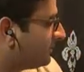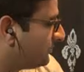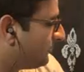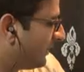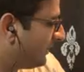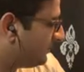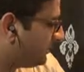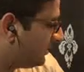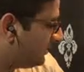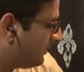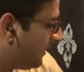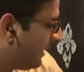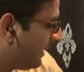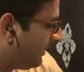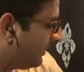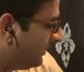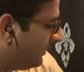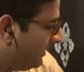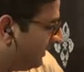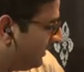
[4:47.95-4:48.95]
rented
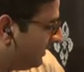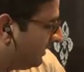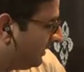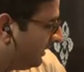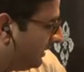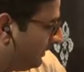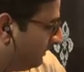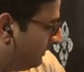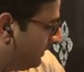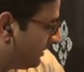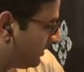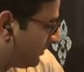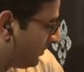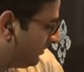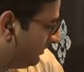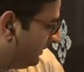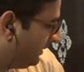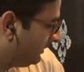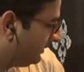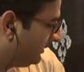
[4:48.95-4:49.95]
by
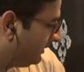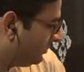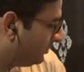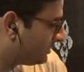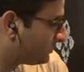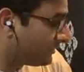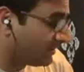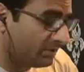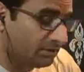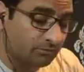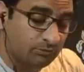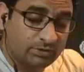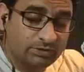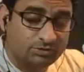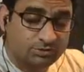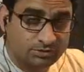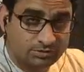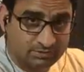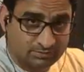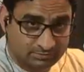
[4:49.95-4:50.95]
Mr. Bingley, who is a very
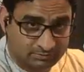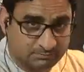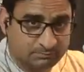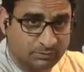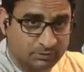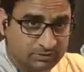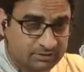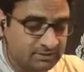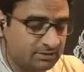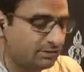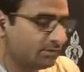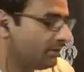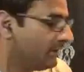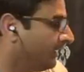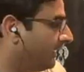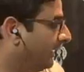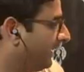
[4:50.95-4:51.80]
rich person.